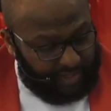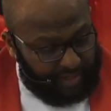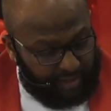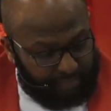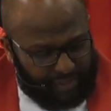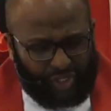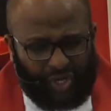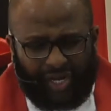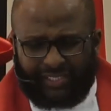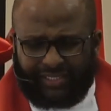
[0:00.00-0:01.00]
but
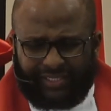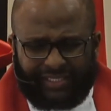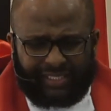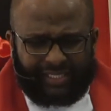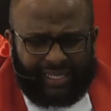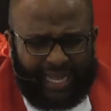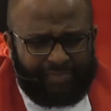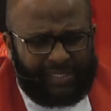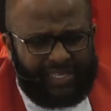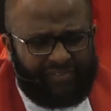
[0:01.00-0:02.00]
God, I
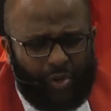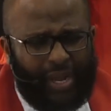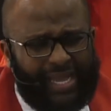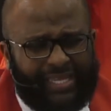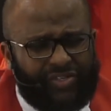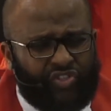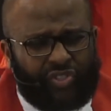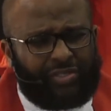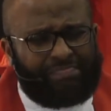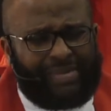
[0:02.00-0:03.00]
believe your hand is
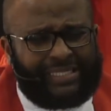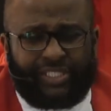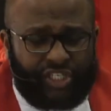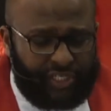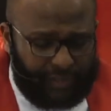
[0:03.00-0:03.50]
still mighty.